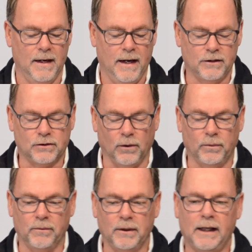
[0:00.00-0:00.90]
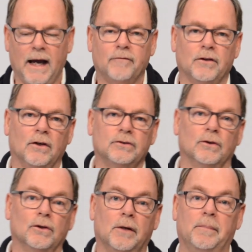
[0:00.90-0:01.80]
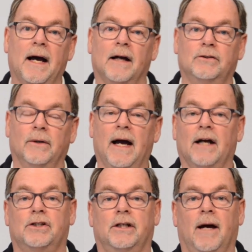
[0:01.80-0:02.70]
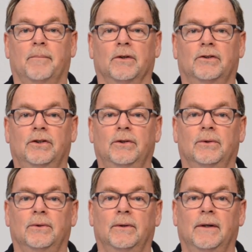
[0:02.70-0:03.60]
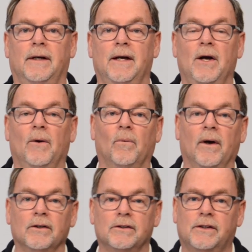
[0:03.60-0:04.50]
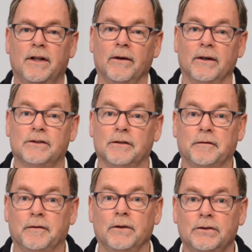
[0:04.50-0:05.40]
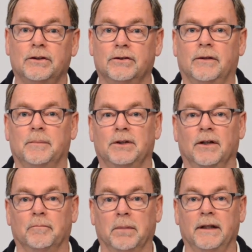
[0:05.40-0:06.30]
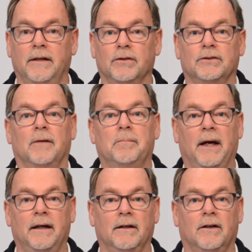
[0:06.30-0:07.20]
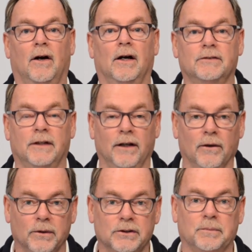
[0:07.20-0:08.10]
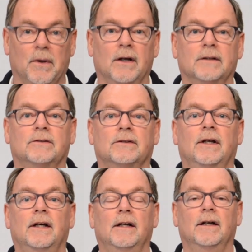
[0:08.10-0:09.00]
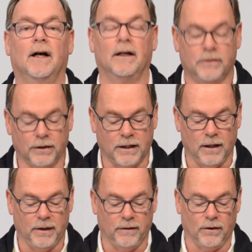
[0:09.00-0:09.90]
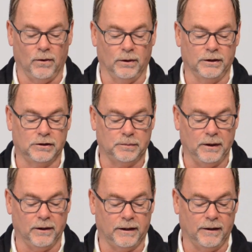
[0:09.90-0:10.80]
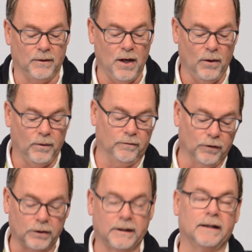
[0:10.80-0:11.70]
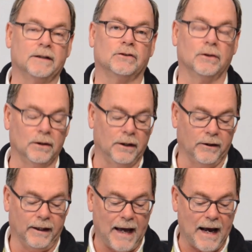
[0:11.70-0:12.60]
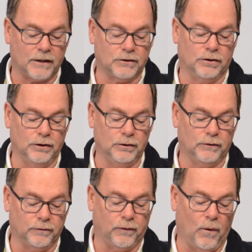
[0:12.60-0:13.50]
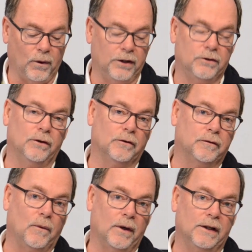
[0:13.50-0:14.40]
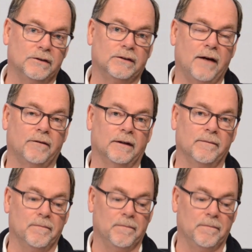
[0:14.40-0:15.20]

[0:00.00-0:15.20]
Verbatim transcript: And so we really have to also look back to Acts chapter 2, where there is the first description of believers on Pentecost and their response uh, to the coming of the Holy Spirit. And we've looked at this earlier in Acts 2 42 to 47.